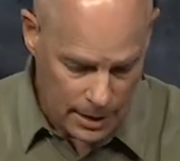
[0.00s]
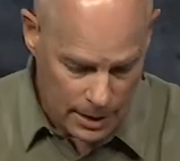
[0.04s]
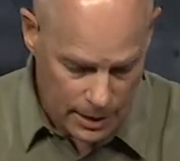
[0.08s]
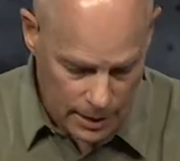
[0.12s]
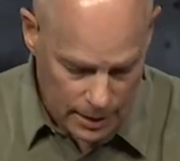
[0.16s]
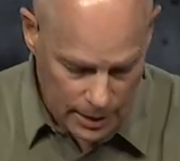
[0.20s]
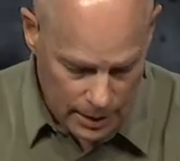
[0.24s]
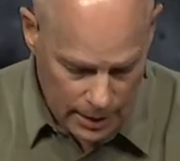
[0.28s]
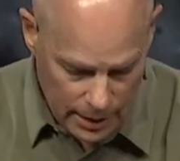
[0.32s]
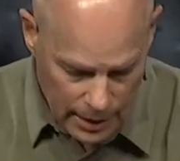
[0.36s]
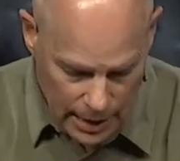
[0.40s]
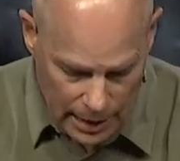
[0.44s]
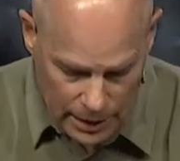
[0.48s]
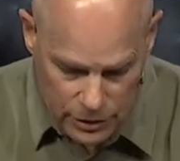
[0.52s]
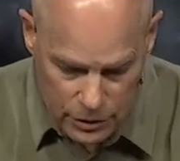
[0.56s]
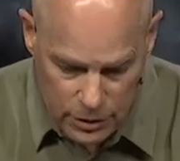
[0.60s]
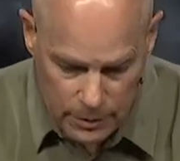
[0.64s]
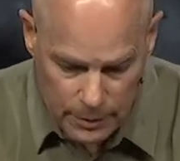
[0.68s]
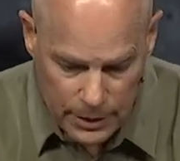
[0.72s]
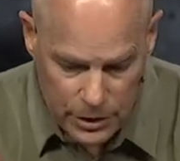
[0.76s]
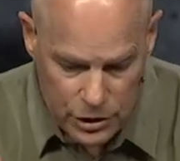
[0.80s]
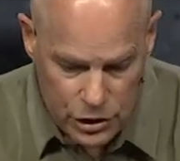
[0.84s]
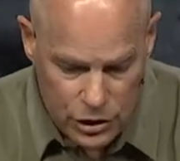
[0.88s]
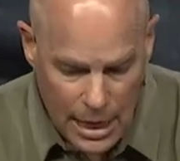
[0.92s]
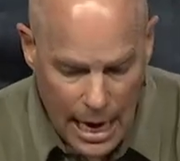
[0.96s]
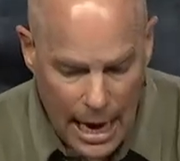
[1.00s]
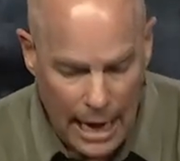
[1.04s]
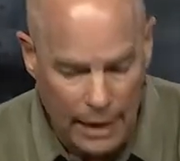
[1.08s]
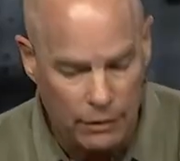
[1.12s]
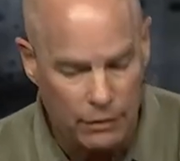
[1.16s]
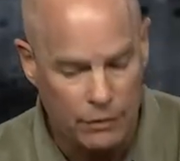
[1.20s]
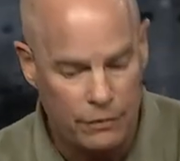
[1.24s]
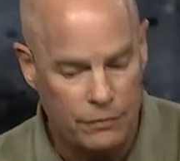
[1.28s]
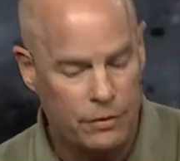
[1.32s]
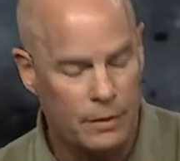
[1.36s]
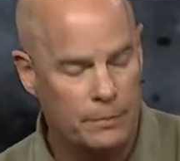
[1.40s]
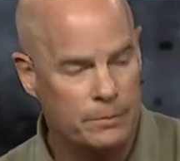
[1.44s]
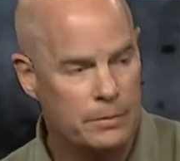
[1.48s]
it has to be
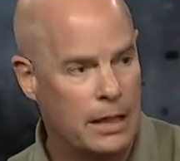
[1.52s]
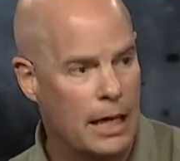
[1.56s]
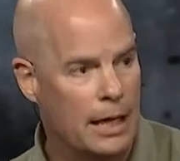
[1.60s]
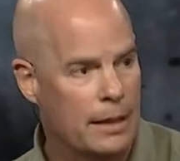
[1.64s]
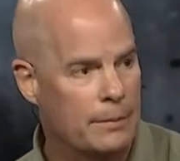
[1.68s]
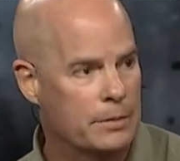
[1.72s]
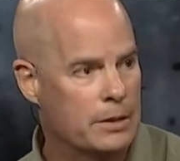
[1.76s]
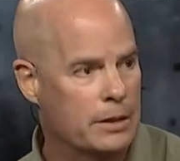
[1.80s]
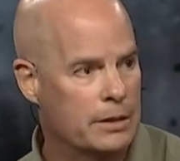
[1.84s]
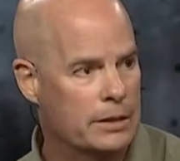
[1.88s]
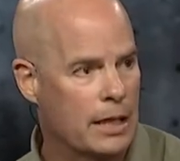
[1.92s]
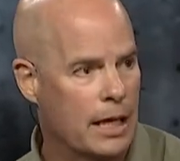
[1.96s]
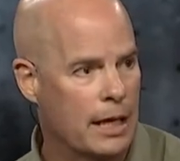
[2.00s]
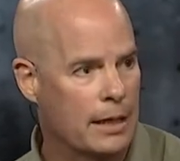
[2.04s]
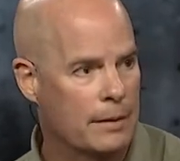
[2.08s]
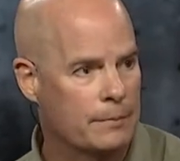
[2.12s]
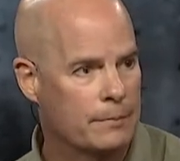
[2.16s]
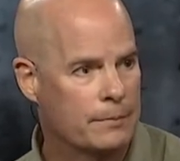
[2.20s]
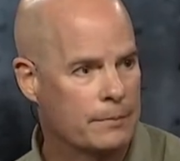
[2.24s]
shattered from time to time.